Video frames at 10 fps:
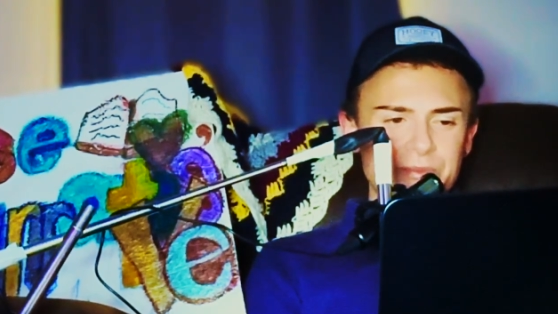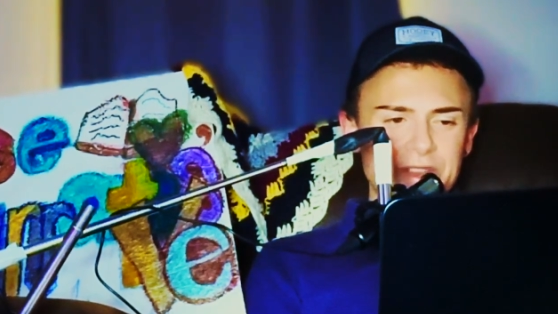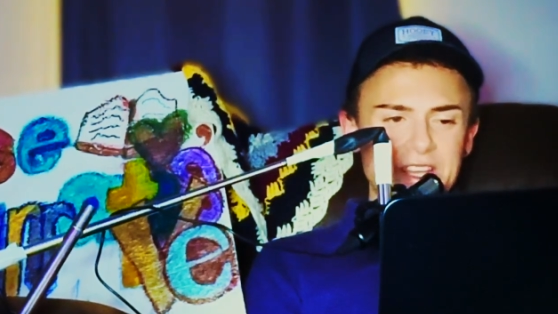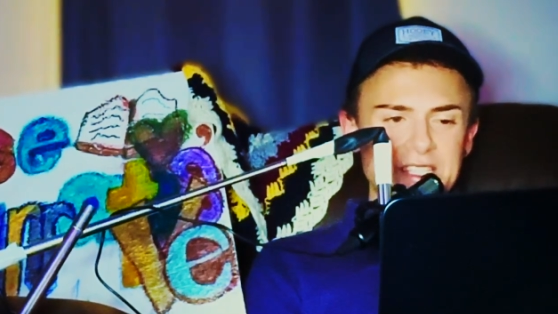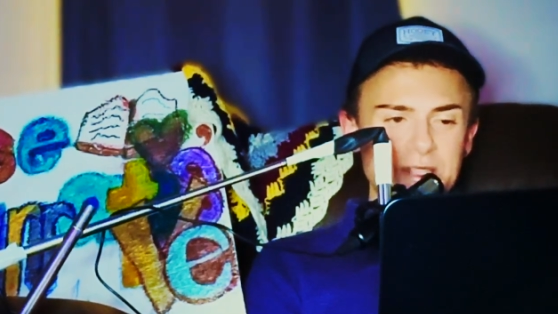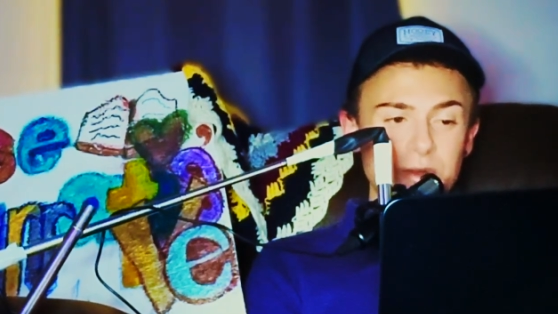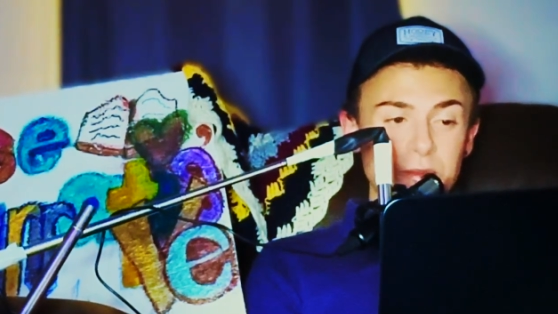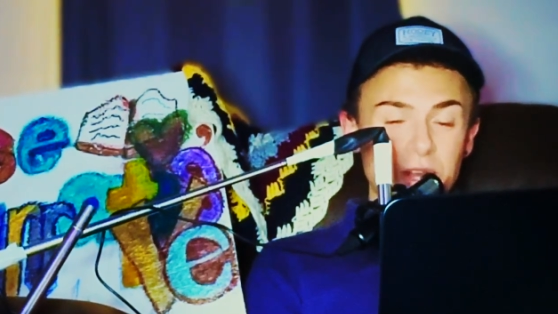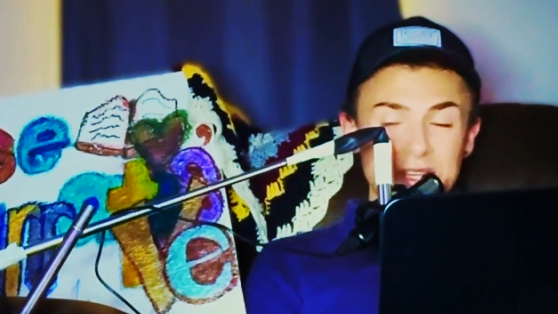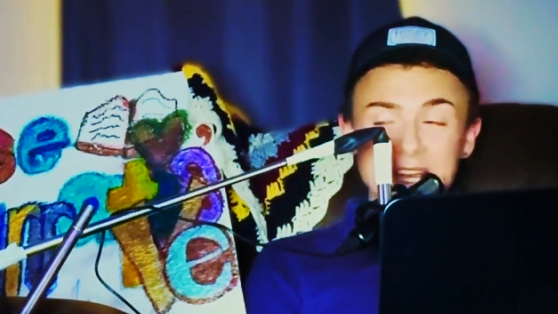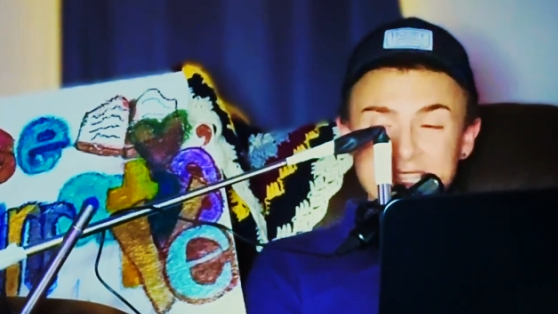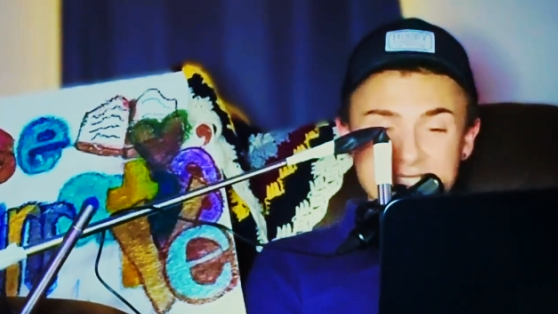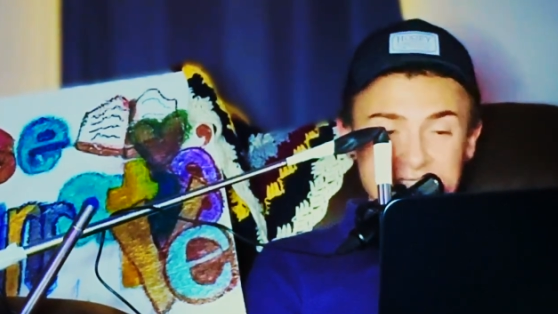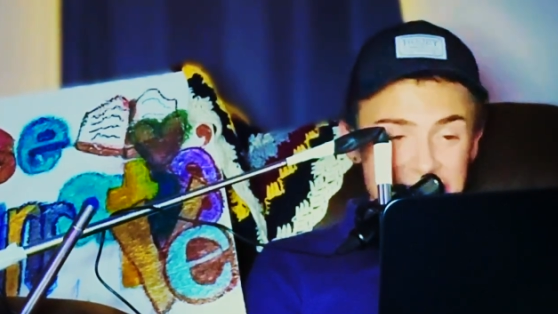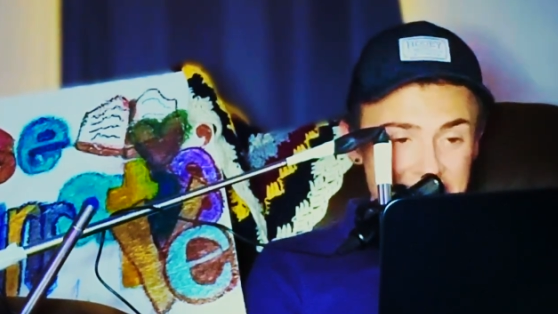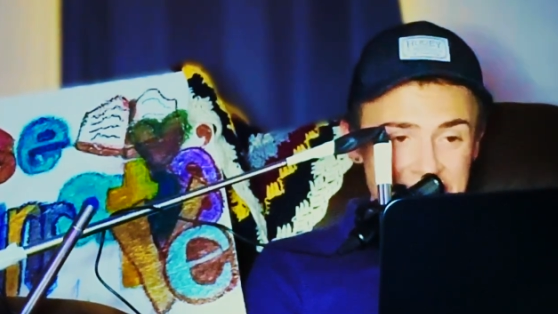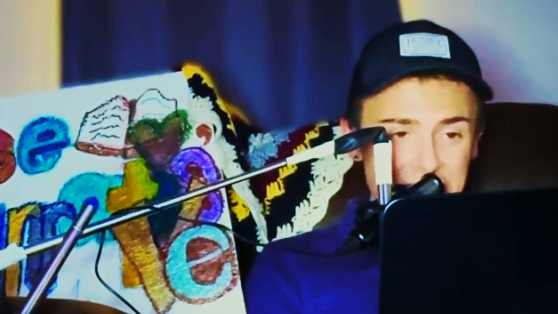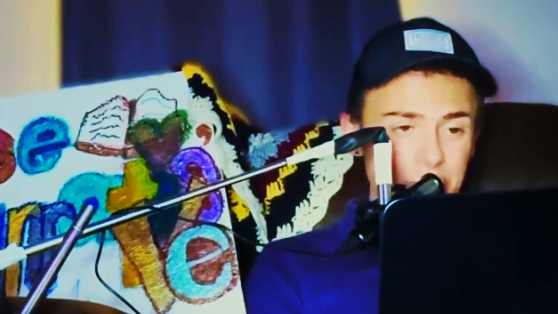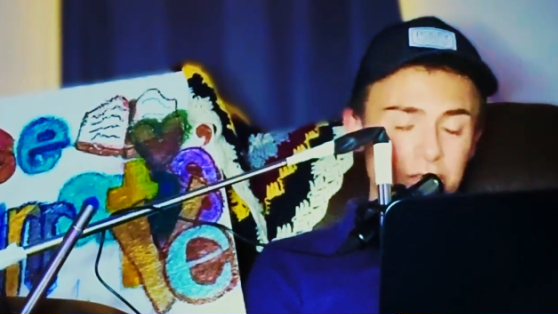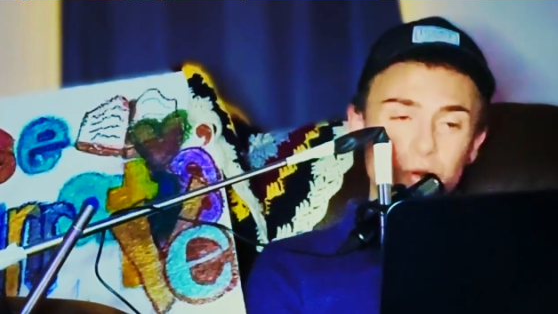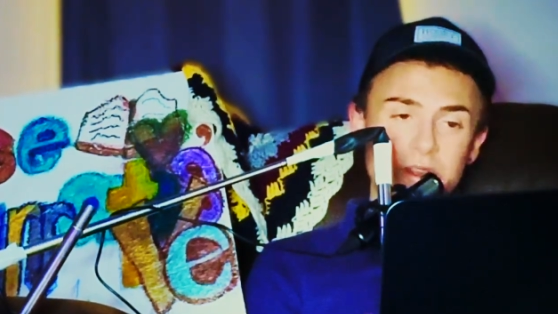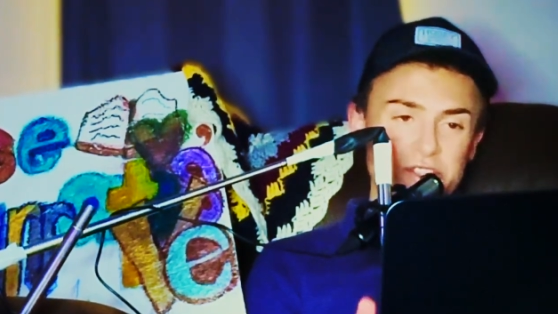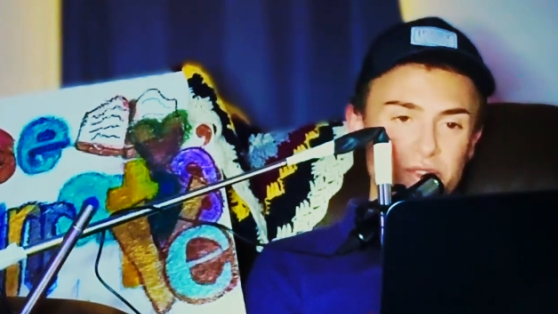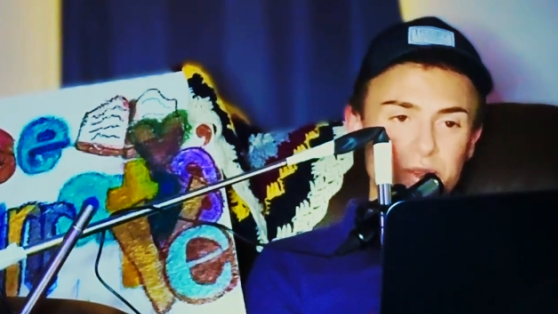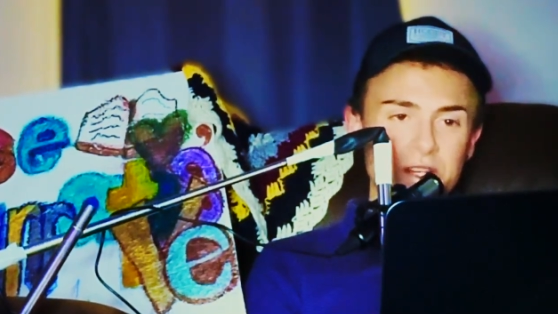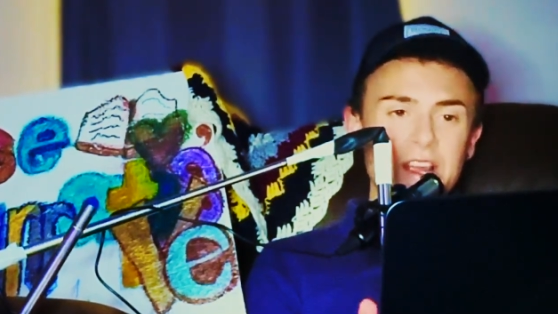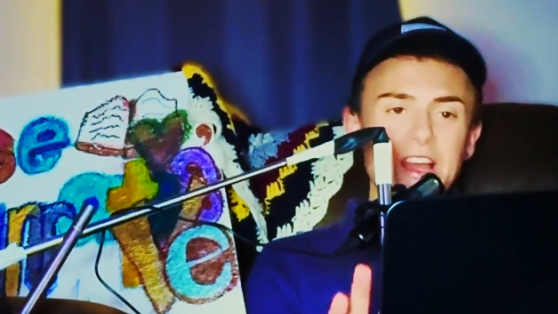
I guess that's what a podcast is. I'm not quite sure.